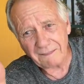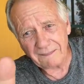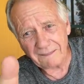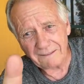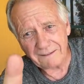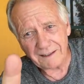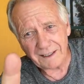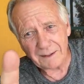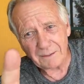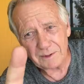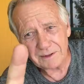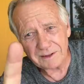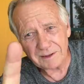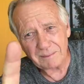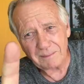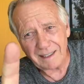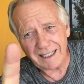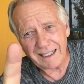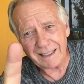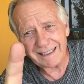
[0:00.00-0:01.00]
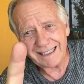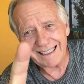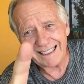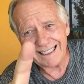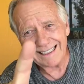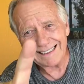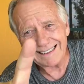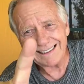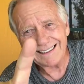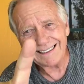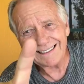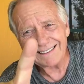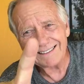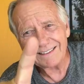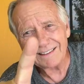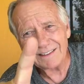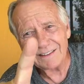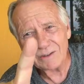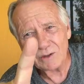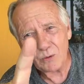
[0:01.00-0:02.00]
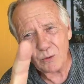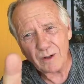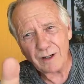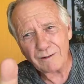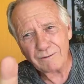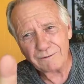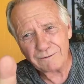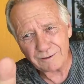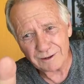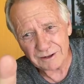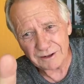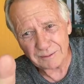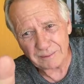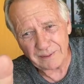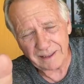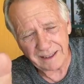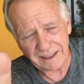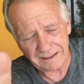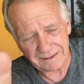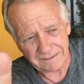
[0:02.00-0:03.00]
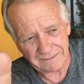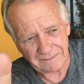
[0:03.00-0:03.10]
it was about a 12-foot span.